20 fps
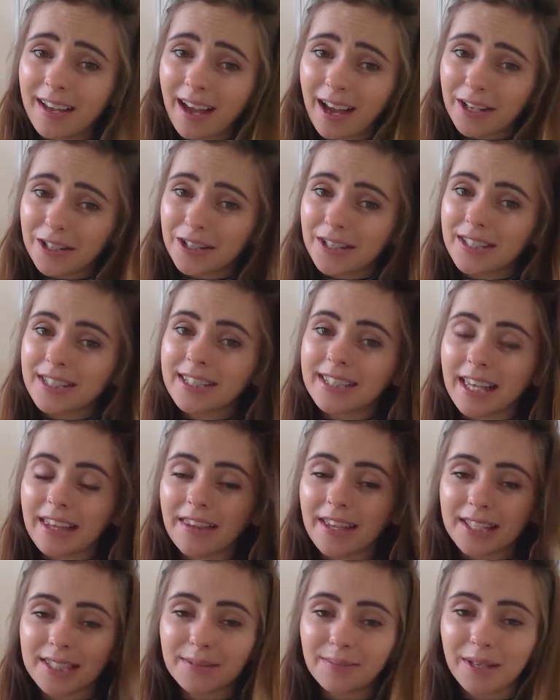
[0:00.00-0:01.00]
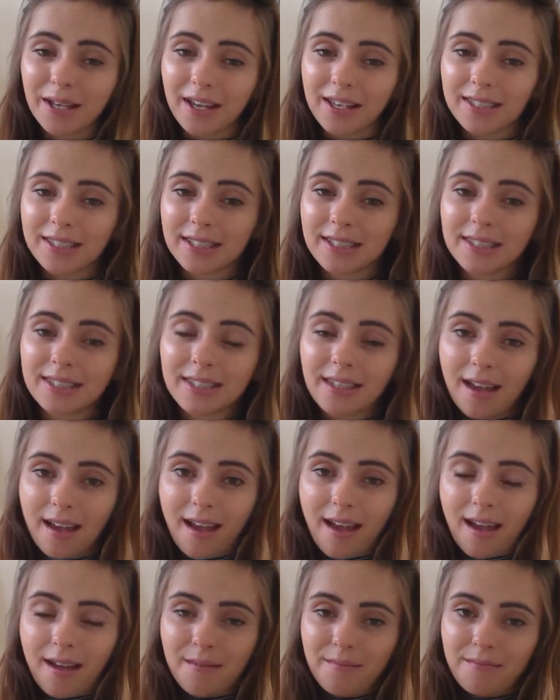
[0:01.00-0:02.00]
I shouldn't say this because it's,
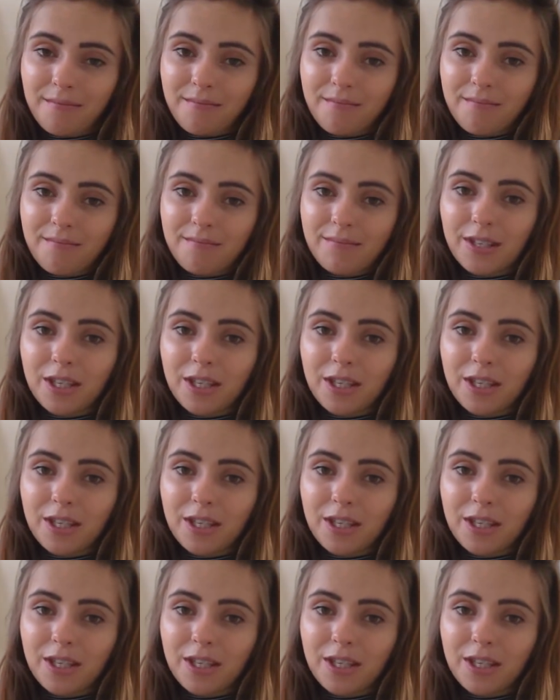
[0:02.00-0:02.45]
um,